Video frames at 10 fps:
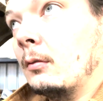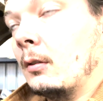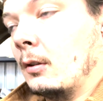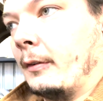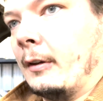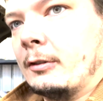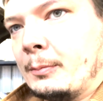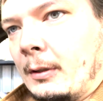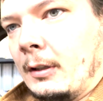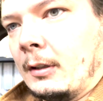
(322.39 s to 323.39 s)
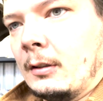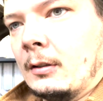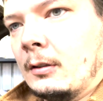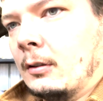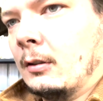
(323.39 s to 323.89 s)
the valve spring,
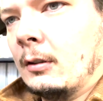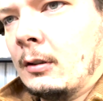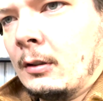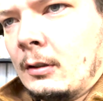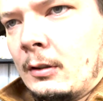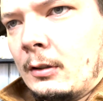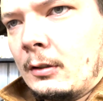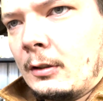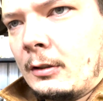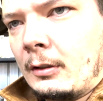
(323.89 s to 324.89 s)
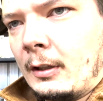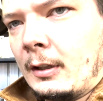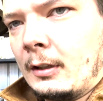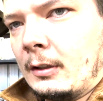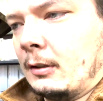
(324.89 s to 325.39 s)
this right
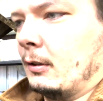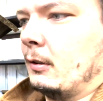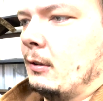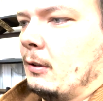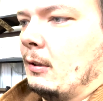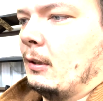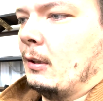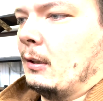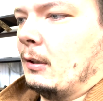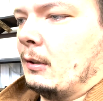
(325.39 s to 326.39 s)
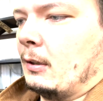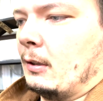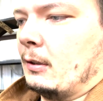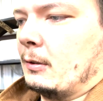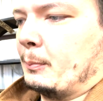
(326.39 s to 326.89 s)
here, yeah,
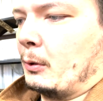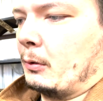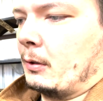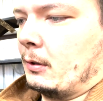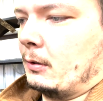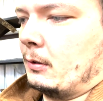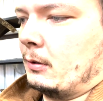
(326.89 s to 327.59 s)
it's broken